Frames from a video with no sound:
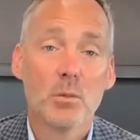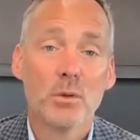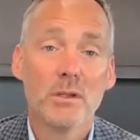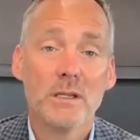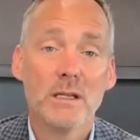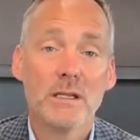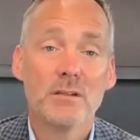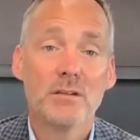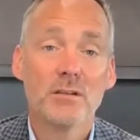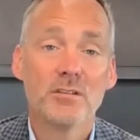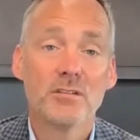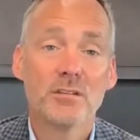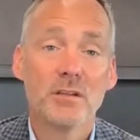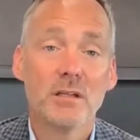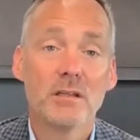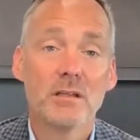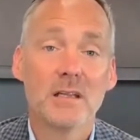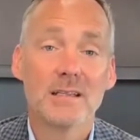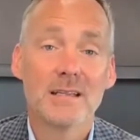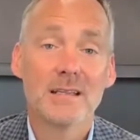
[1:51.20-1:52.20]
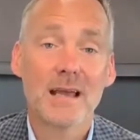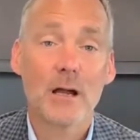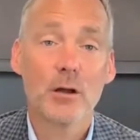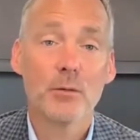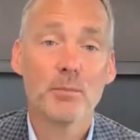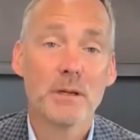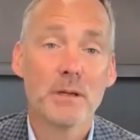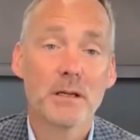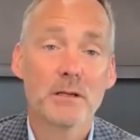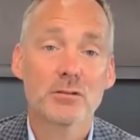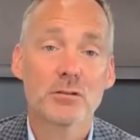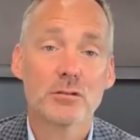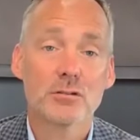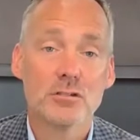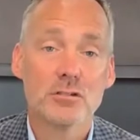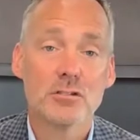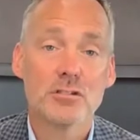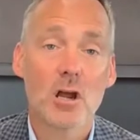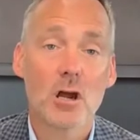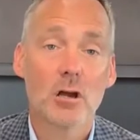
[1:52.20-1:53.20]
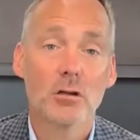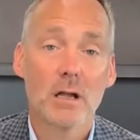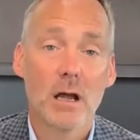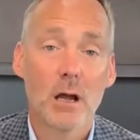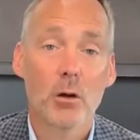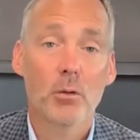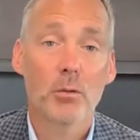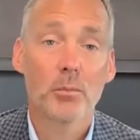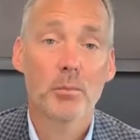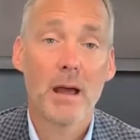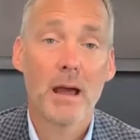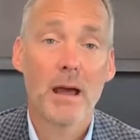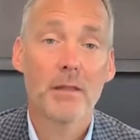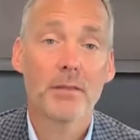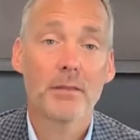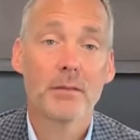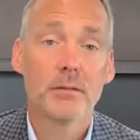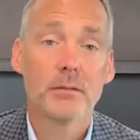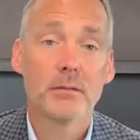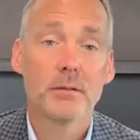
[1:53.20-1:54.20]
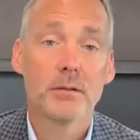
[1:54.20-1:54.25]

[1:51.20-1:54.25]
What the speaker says: We need to see the entire picture to chart our path.